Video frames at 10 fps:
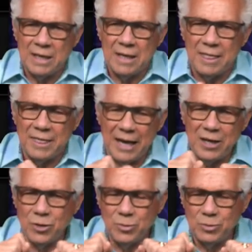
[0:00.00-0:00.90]
they
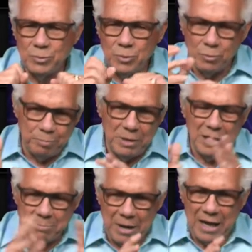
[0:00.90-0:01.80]
knew,
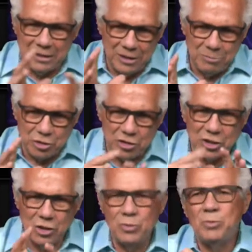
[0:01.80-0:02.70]
meaning Biden and the
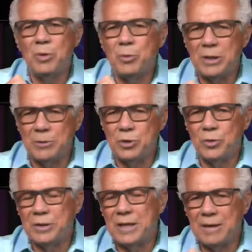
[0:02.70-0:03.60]
administration knew what they were
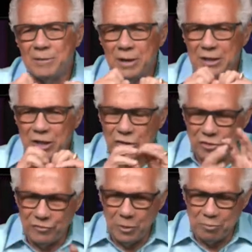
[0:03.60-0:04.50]
doing, that the
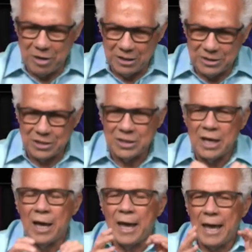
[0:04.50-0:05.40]
interview process,
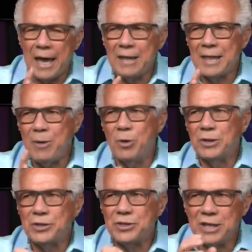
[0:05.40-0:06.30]
they wanted
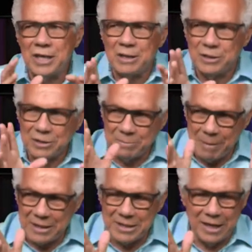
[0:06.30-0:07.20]
to see,
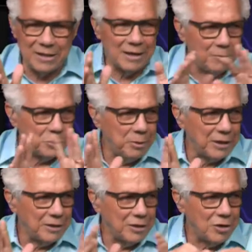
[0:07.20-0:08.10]
my take, now I'm
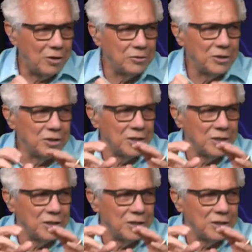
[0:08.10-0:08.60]
speculating all of this,